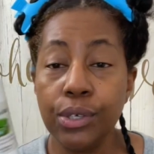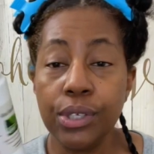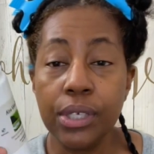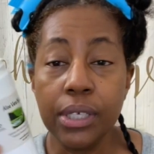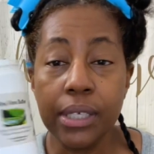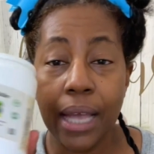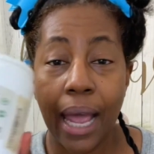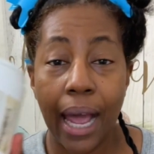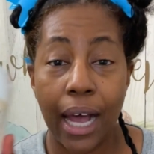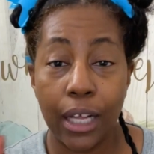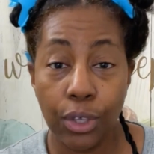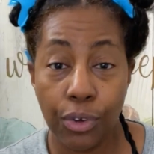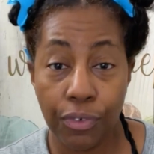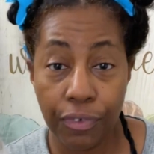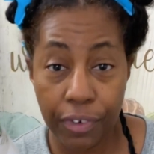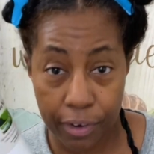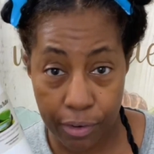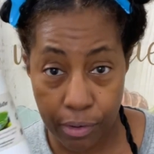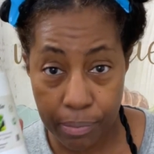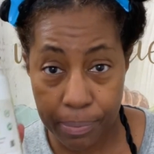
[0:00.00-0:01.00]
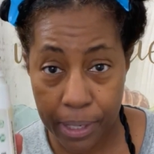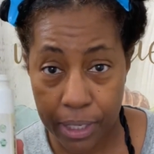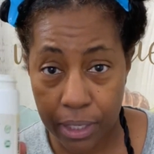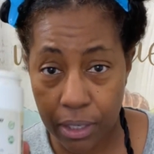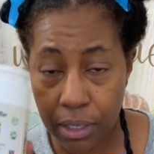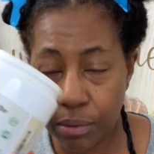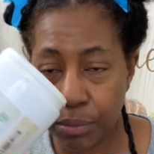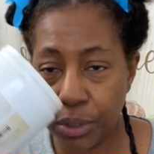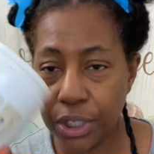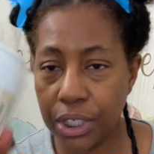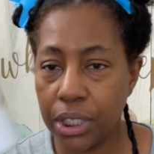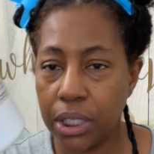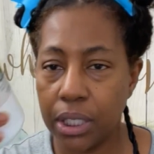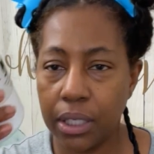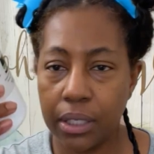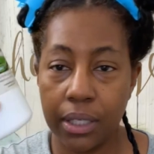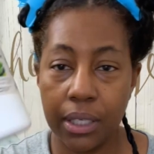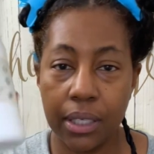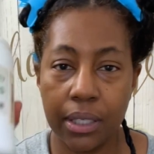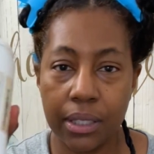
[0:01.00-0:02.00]
this aloe vera butter, which
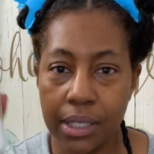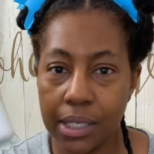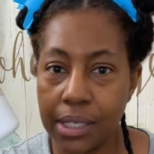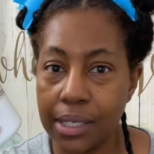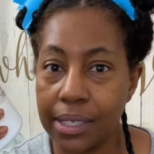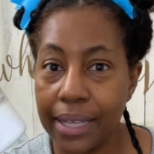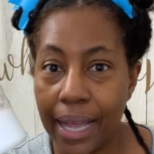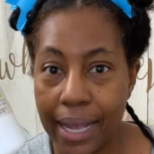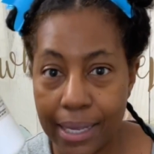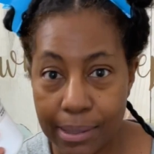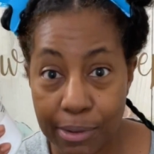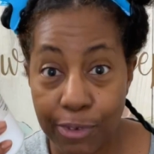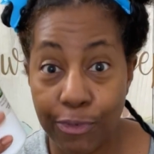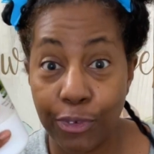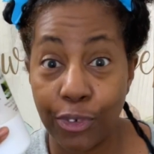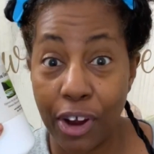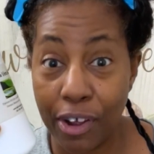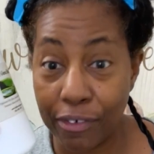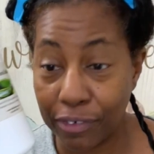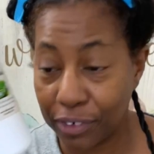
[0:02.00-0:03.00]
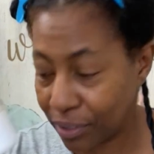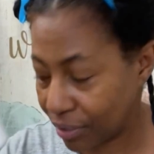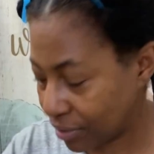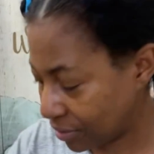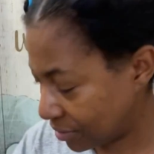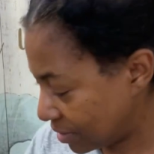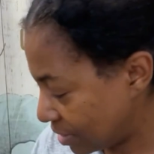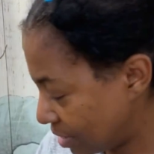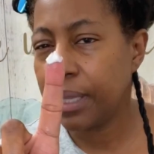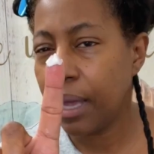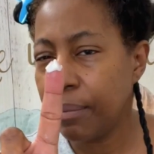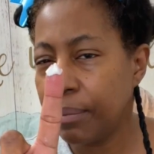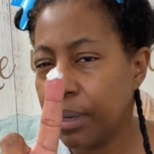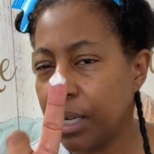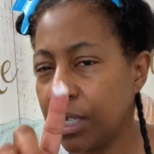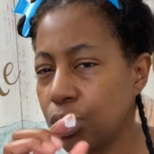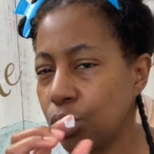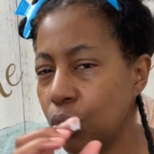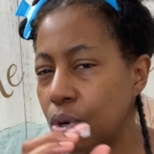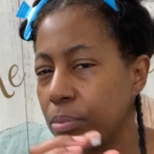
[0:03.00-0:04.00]
this has lasted me forever. That
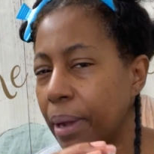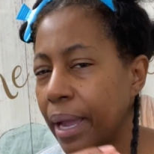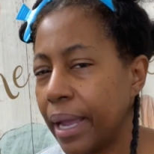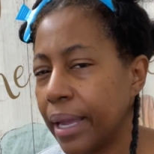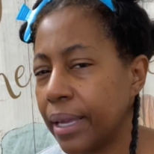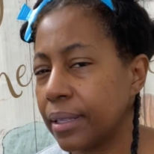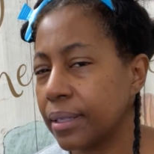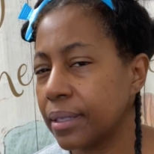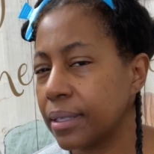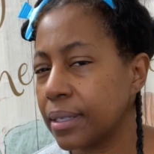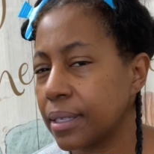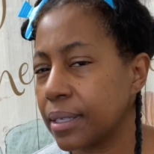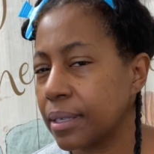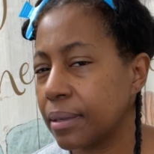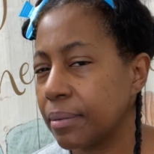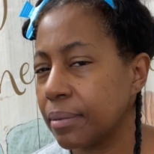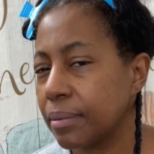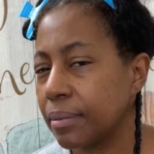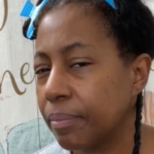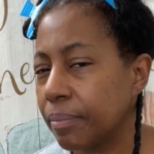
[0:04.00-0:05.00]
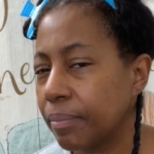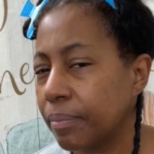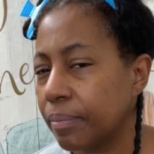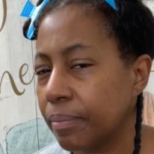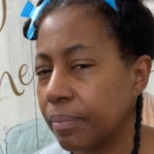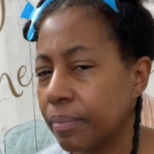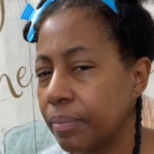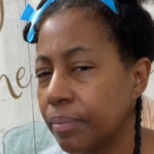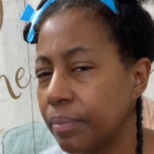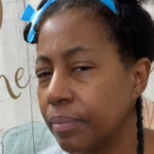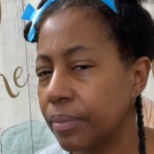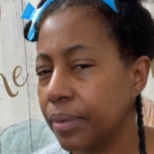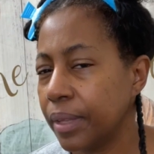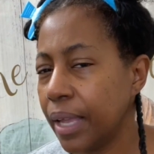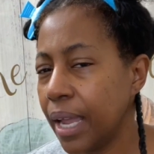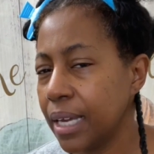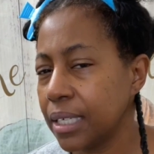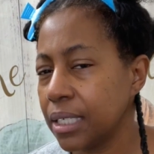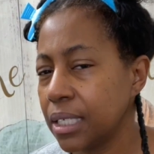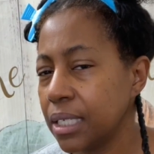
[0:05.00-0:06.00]
much on my ends.
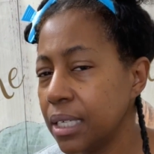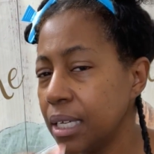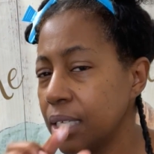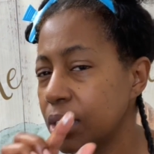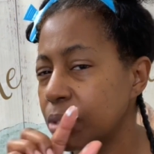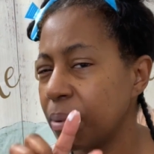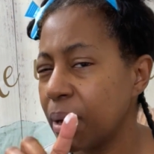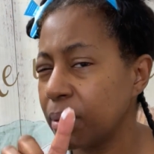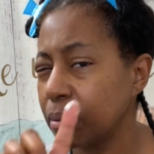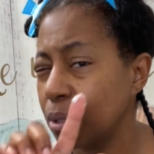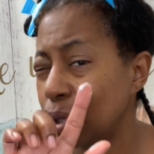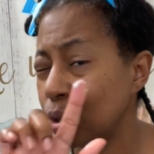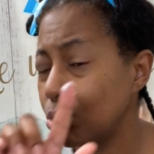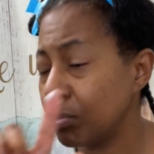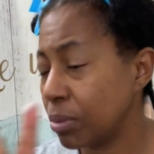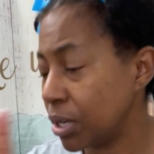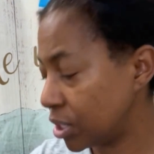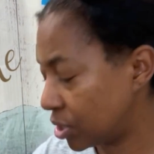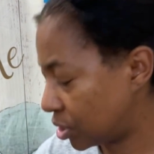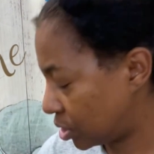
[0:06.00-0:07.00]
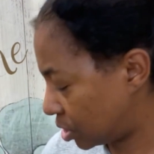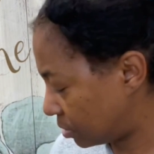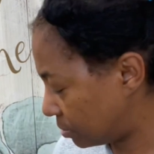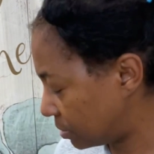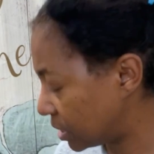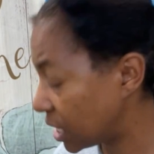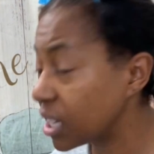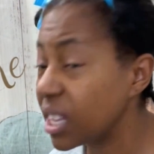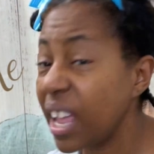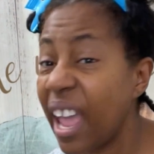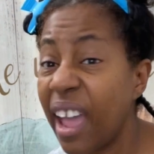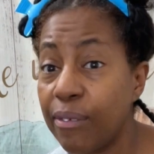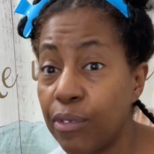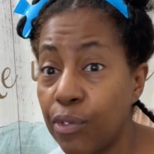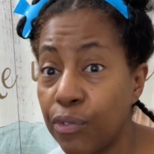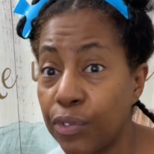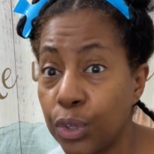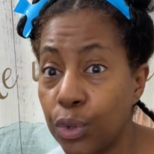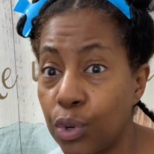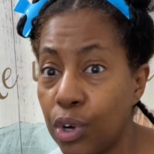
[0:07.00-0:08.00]
Actually, that's probably too much. Take half
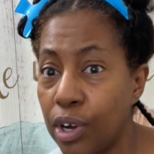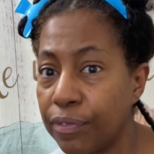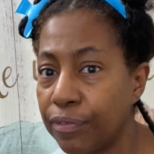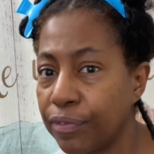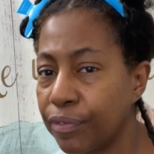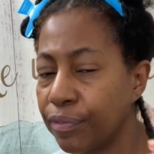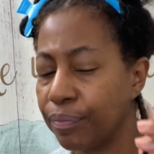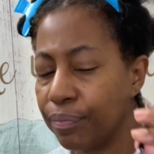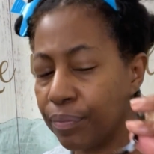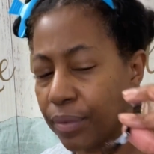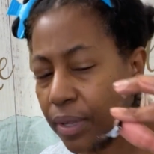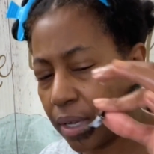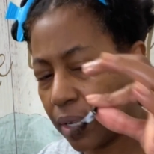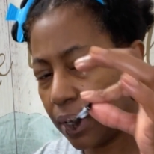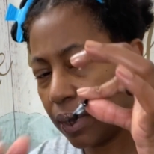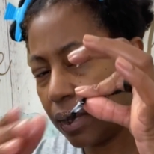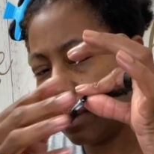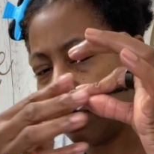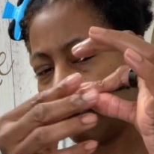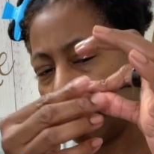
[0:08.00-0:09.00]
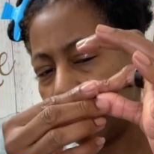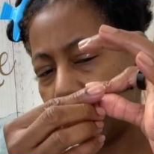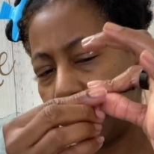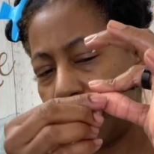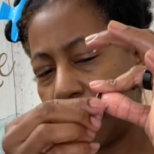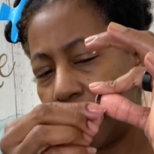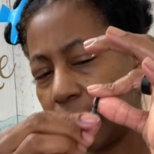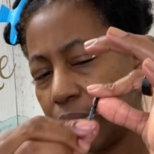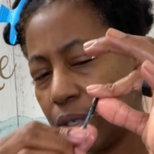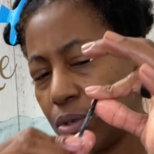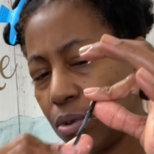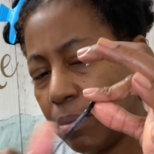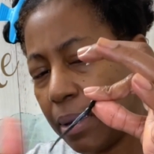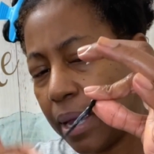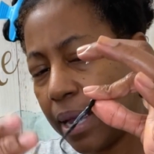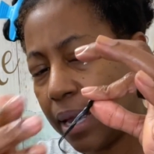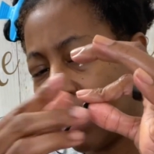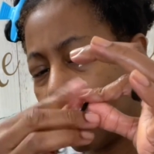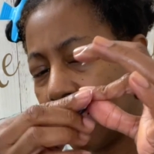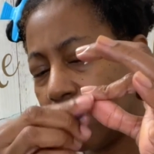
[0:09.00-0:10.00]
of it off. Put this on
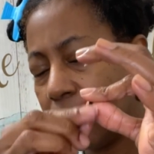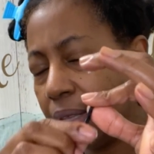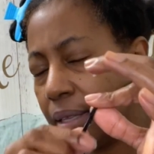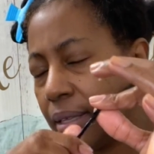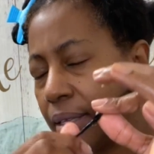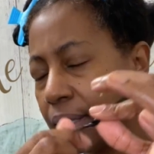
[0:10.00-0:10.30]
my ends,